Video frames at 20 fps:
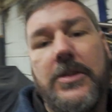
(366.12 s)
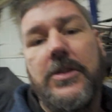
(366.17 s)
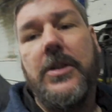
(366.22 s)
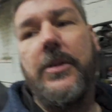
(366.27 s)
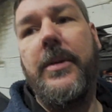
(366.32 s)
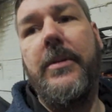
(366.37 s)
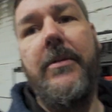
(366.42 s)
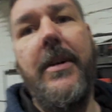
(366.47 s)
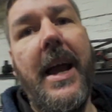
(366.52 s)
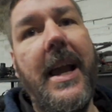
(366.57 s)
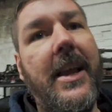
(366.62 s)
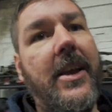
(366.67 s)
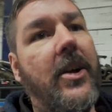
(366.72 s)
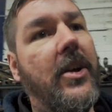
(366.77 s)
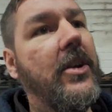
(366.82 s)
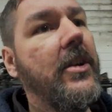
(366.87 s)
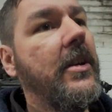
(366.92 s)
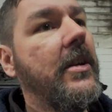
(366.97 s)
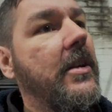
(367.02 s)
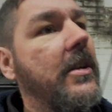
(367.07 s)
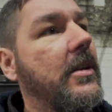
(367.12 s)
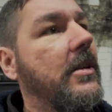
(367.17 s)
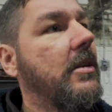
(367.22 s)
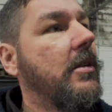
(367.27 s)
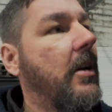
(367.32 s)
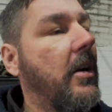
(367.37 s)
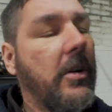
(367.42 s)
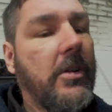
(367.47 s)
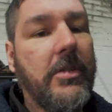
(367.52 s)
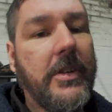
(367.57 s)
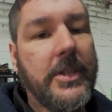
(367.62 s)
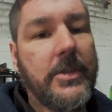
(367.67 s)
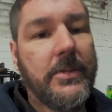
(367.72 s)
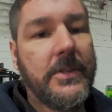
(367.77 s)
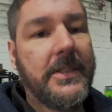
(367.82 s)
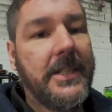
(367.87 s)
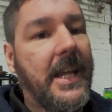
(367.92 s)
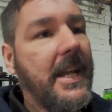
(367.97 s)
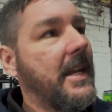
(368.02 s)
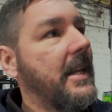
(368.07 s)
So we reckon, or Chris
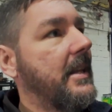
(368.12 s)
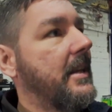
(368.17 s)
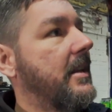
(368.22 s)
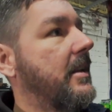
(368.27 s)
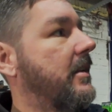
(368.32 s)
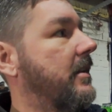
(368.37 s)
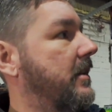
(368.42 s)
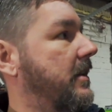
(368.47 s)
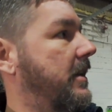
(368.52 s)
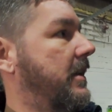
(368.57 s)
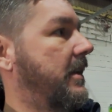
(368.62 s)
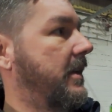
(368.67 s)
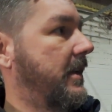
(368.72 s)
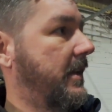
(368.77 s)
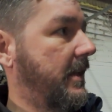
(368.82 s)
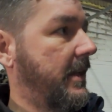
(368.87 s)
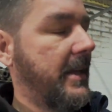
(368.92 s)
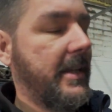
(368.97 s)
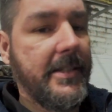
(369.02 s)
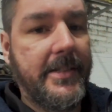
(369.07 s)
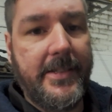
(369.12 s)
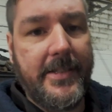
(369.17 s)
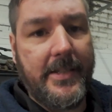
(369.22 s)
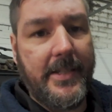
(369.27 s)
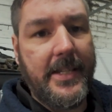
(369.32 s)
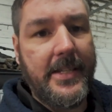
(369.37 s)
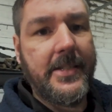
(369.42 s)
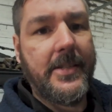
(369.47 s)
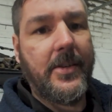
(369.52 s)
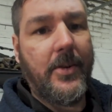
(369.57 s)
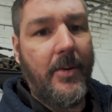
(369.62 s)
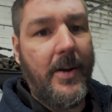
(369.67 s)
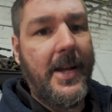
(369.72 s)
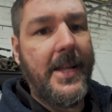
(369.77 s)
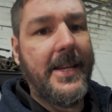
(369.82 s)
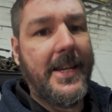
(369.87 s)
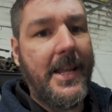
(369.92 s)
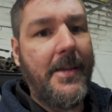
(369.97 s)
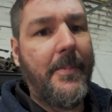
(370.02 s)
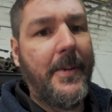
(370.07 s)
was saying, he's
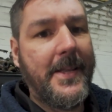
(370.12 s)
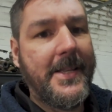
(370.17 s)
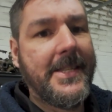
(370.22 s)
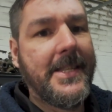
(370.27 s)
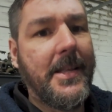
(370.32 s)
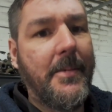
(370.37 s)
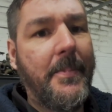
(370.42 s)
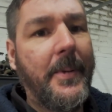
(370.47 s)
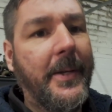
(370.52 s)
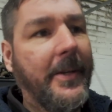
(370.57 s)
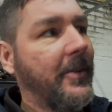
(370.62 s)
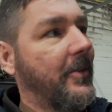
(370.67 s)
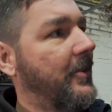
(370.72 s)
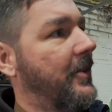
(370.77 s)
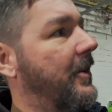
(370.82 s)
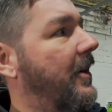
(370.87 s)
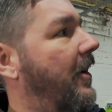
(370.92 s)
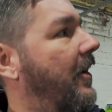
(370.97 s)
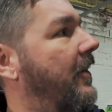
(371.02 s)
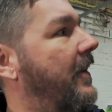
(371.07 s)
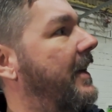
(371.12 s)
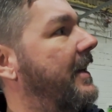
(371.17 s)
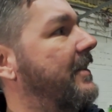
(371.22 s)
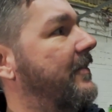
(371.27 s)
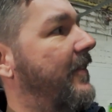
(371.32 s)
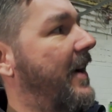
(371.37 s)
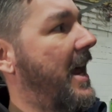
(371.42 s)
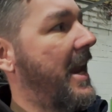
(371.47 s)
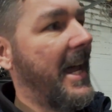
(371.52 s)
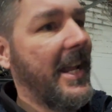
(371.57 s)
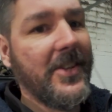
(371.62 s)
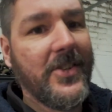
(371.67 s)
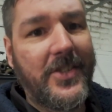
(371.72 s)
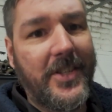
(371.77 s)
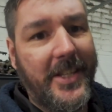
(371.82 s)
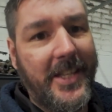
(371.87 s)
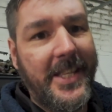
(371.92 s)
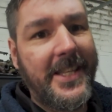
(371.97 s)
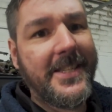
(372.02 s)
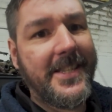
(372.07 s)
quite deep into the build on this
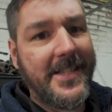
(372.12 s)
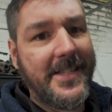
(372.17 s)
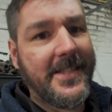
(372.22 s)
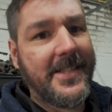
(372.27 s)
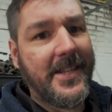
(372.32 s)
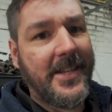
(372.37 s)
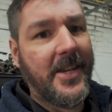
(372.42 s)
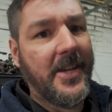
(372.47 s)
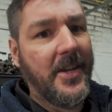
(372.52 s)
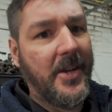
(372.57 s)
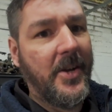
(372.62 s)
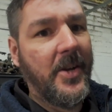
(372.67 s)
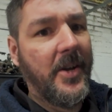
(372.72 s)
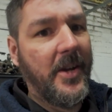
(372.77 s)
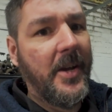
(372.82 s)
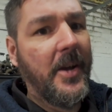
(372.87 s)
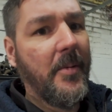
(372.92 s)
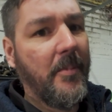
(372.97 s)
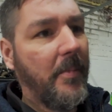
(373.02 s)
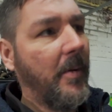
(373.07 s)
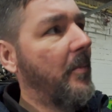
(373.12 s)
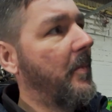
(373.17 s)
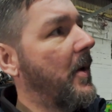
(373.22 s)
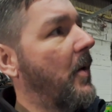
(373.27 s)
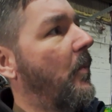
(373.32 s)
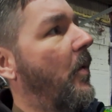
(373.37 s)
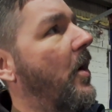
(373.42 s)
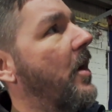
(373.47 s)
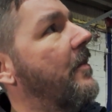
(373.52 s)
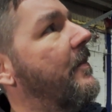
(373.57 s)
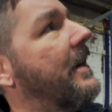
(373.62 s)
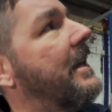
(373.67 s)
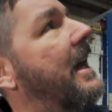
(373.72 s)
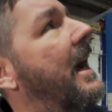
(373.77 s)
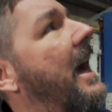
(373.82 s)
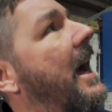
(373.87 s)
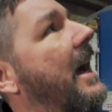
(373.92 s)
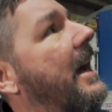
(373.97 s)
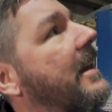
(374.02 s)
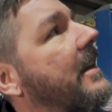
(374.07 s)
financially. This is probably a one of a
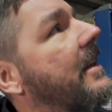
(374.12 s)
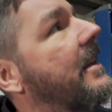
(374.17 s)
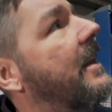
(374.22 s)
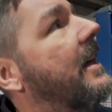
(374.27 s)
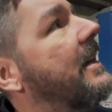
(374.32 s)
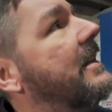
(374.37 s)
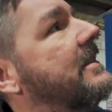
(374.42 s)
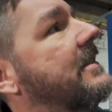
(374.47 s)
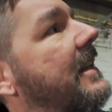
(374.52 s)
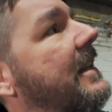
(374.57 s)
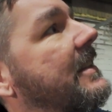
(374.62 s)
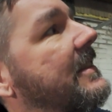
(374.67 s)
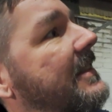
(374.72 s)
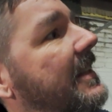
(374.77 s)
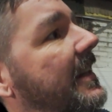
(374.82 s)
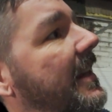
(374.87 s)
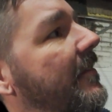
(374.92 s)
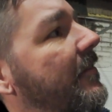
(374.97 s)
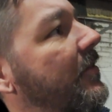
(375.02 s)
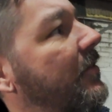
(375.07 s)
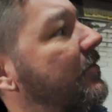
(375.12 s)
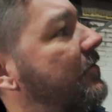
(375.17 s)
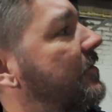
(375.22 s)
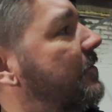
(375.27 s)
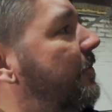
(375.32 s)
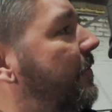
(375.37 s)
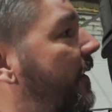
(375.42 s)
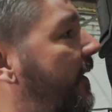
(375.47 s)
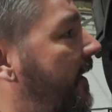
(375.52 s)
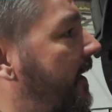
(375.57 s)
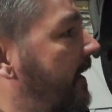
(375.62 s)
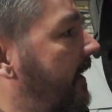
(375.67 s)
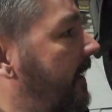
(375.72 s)
kind in that sense. 1,100 brake.